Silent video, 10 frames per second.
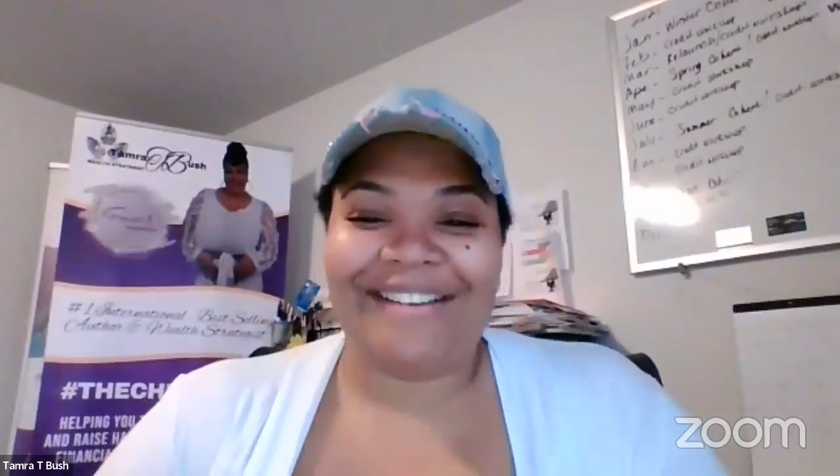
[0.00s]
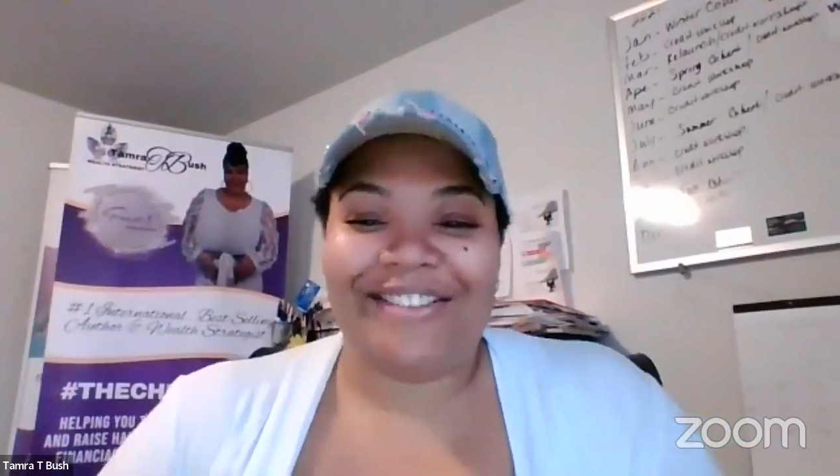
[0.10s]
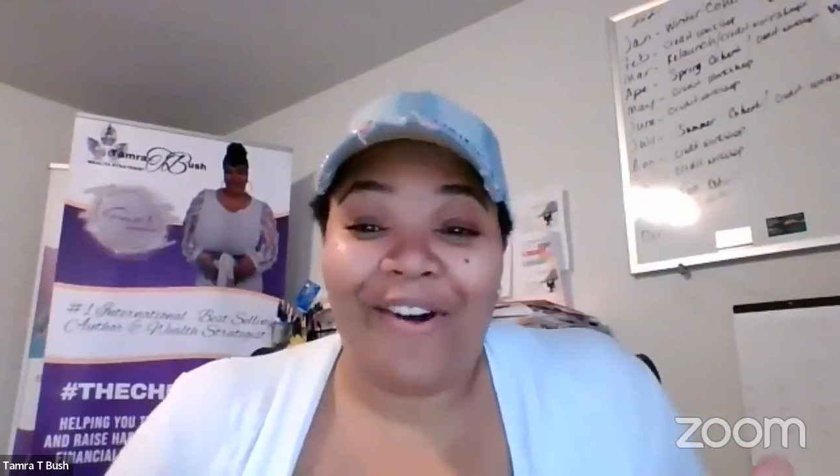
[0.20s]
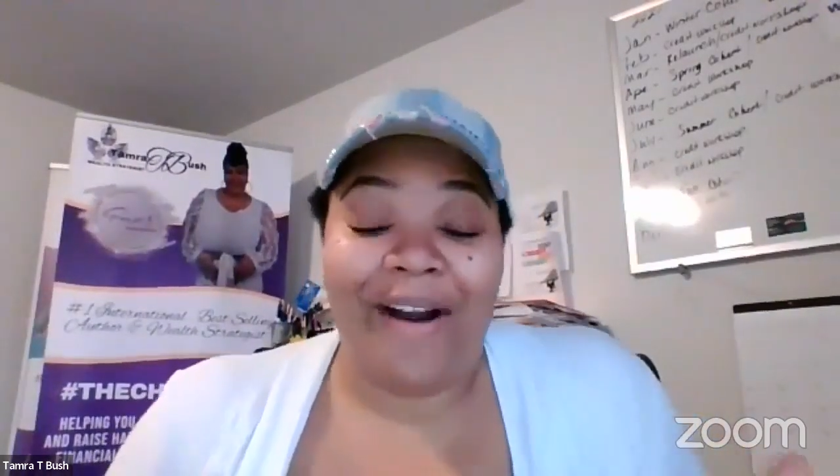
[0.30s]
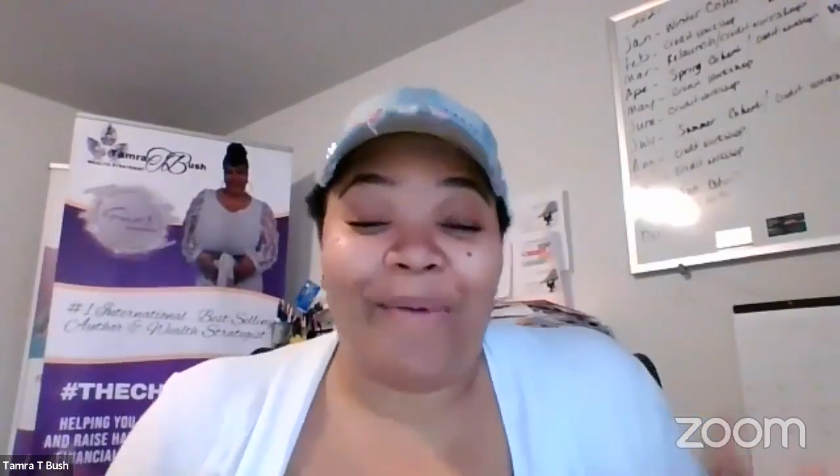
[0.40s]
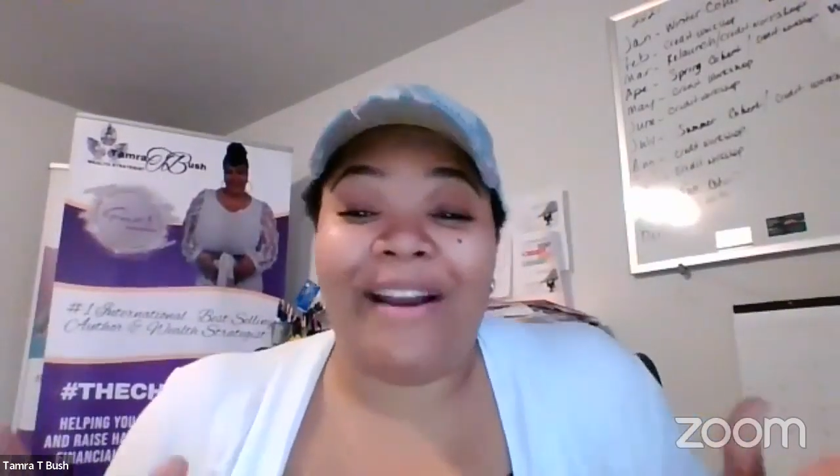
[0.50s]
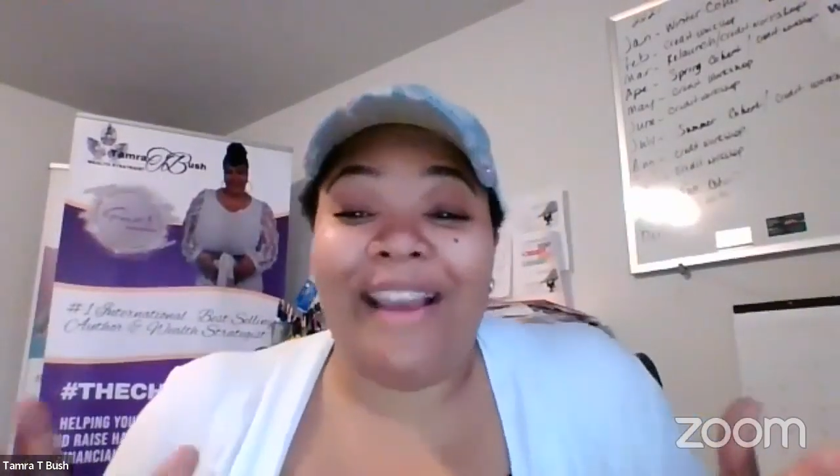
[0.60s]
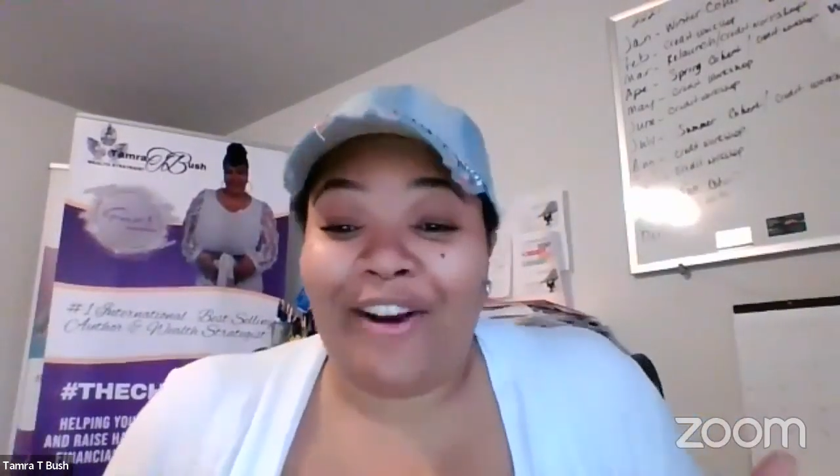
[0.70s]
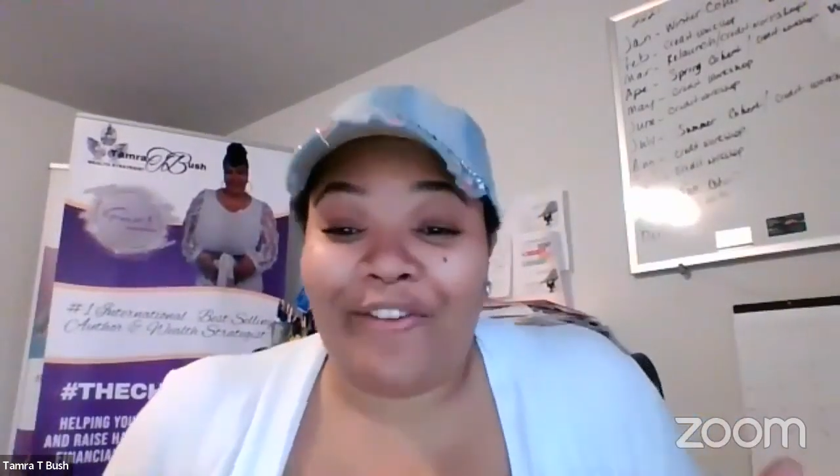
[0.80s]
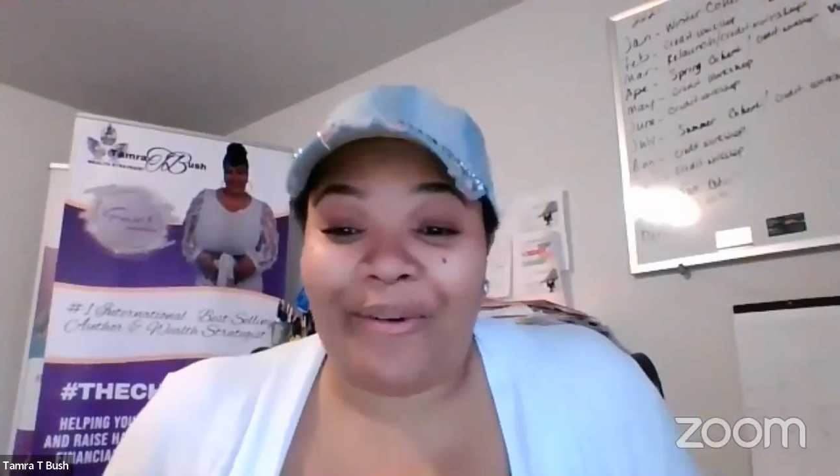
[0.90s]
So I want to
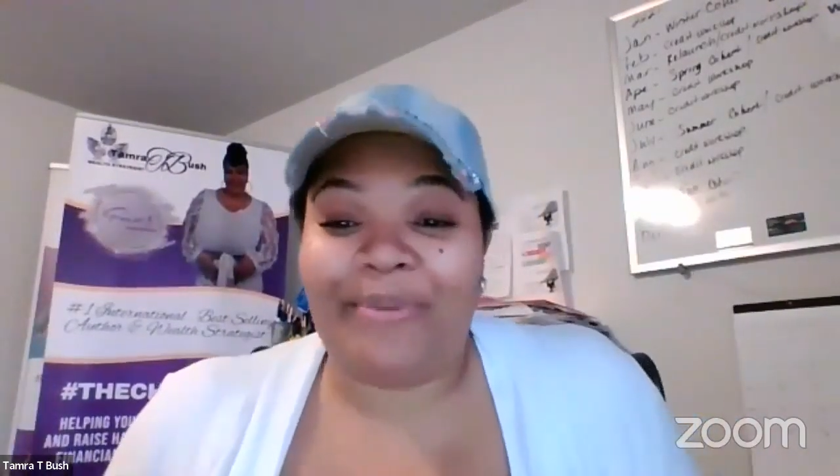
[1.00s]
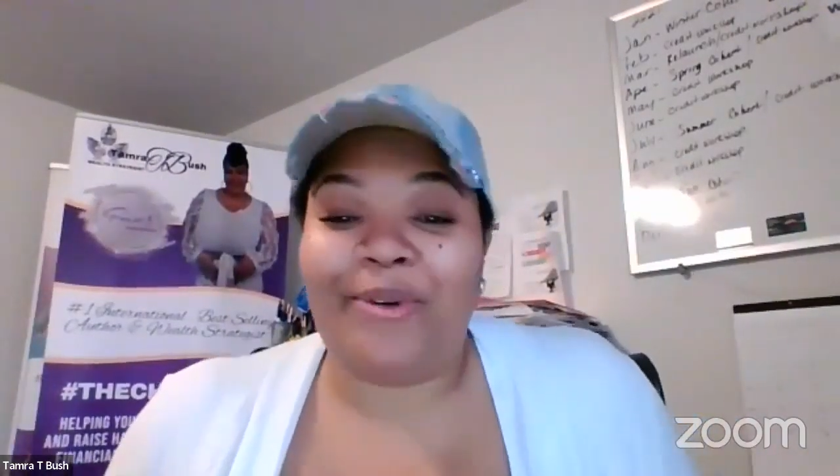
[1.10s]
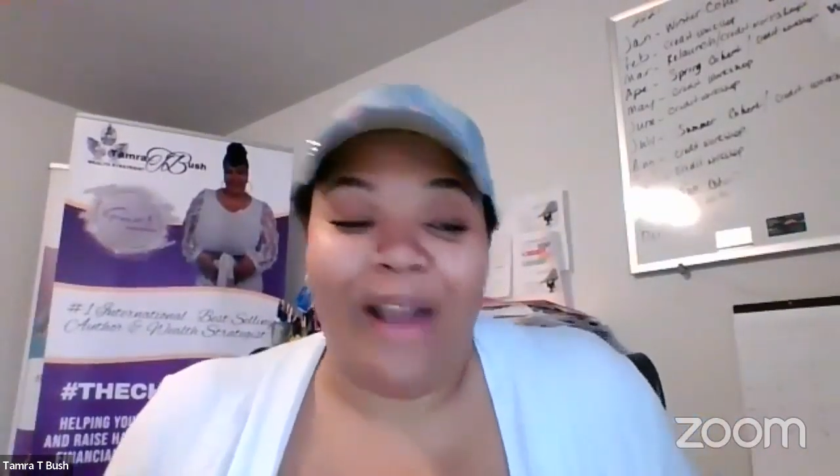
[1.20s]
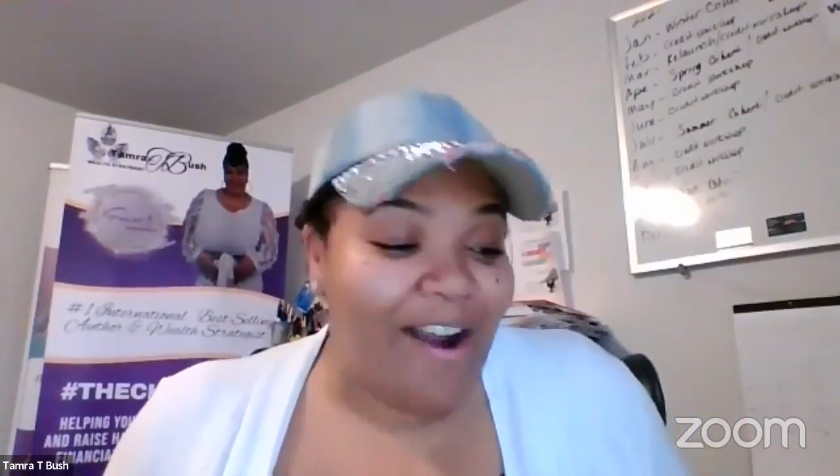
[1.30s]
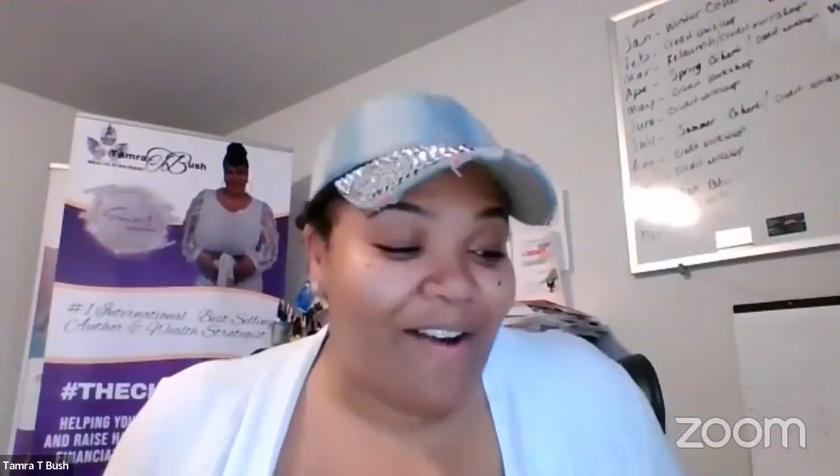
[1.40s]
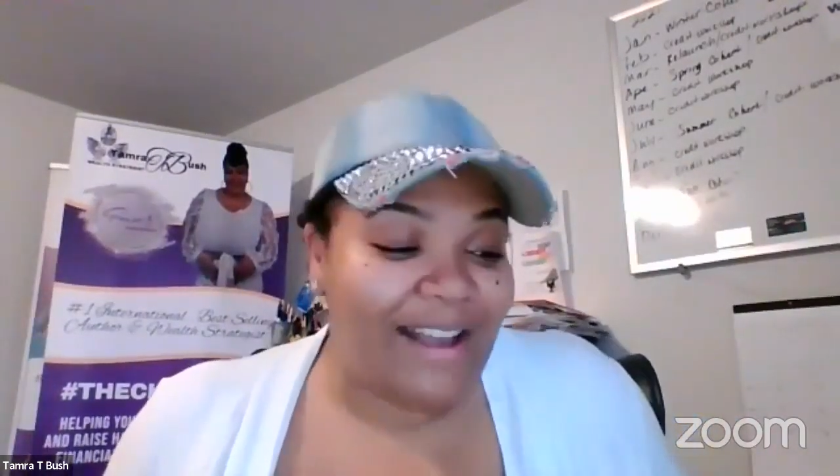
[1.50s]
hear from you. How